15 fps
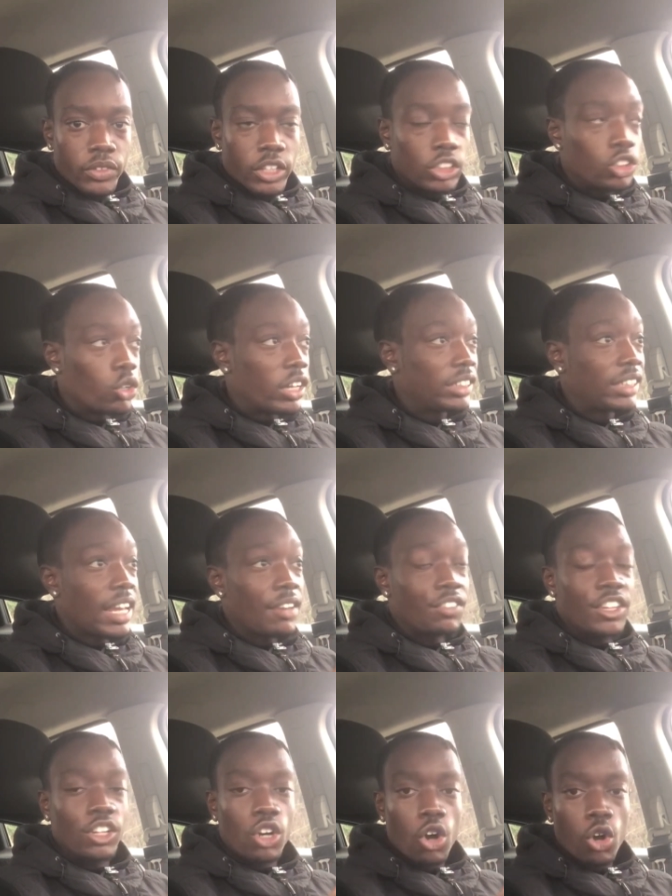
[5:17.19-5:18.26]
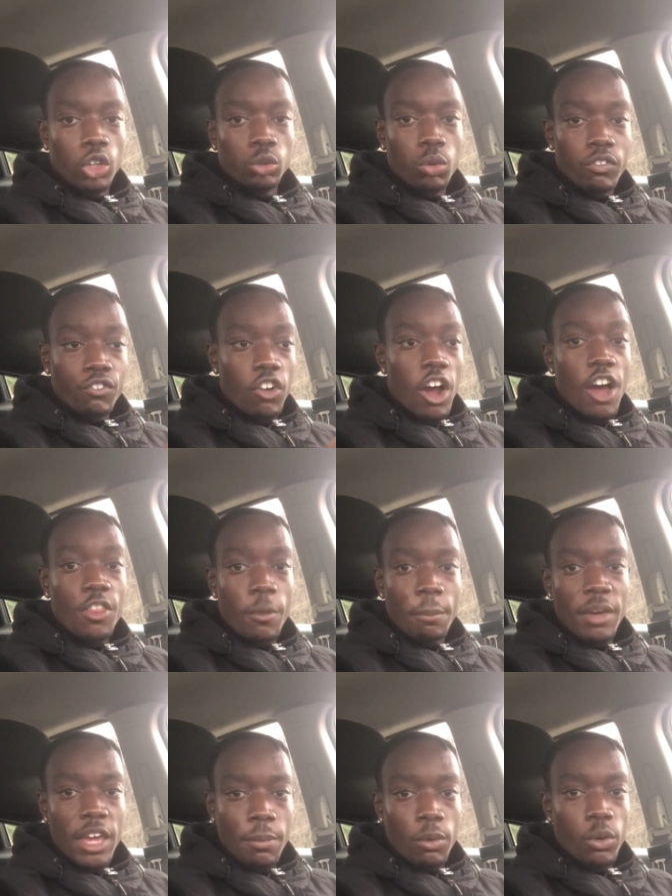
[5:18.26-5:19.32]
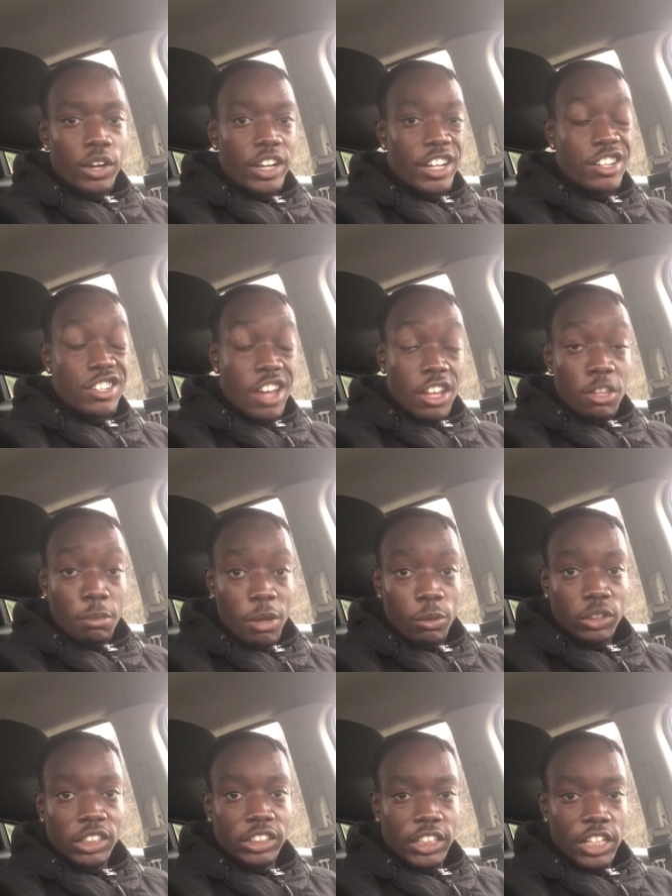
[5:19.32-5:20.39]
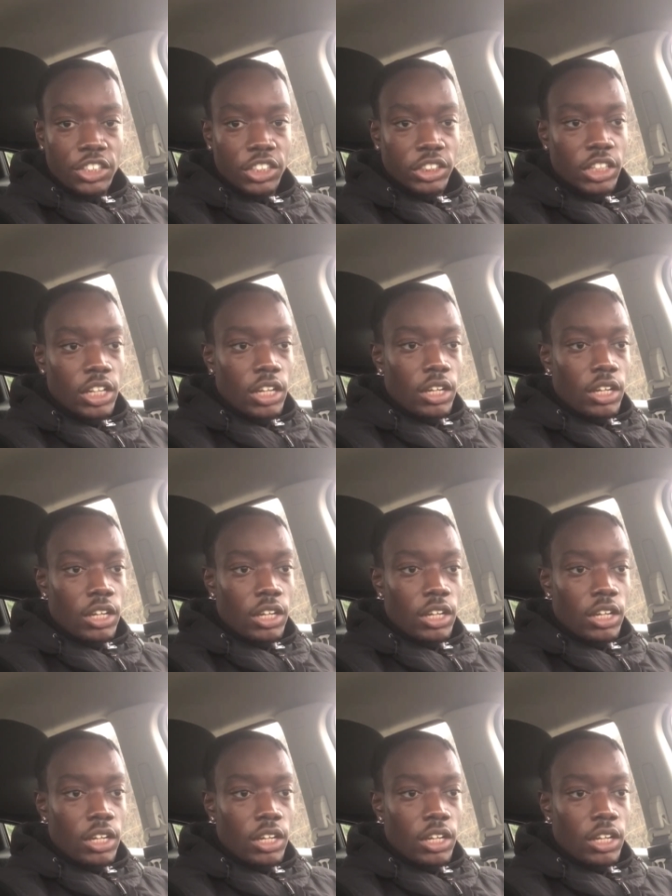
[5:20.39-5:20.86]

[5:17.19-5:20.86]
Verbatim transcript: So that same thing goes with for other people and other people's intentions.